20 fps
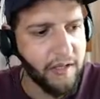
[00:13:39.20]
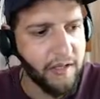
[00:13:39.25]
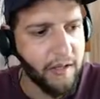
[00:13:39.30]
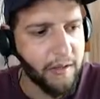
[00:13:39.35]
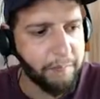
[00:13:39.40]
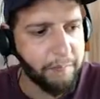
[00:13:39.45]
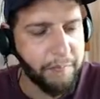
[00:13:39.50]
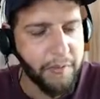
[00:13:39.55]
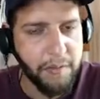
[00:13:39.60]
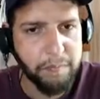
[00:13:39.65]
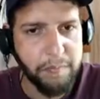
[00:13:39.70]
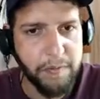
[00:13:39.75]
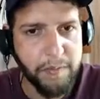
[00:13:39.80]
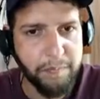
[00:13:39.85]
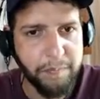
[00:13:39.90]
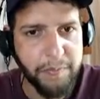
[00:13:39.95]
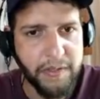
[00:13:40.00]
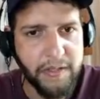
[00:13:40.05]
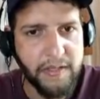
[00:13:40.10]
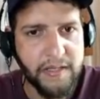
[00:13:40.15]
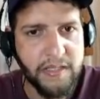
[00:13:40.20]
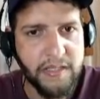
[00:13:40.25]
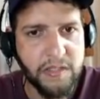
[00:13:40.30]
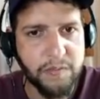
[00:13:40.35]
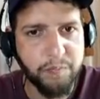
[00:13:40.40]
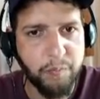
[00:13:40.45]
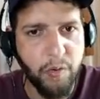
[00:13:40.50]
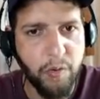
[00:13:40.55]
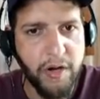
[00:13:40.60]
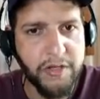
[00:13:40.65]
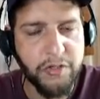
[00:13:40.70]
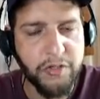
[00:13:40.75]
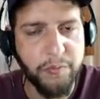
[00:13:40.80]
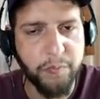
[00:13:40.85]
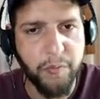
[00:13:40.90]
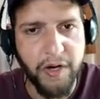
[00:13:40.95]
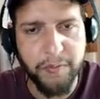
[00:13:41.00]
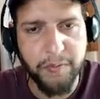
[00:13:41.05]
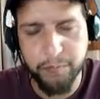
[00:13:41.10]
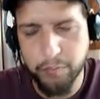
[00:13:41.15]
PPP is
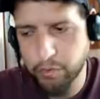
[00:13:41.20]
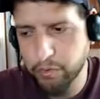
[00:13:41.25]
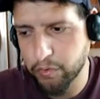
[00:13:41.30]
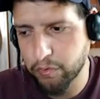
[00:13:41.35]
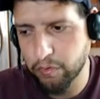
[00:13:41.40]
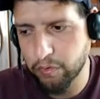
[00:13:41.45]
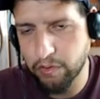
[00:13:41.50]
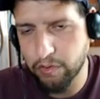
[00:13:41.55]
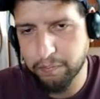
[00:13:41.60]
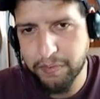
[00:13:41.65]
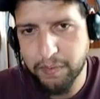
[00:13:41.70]
Point-to-Point Protocol.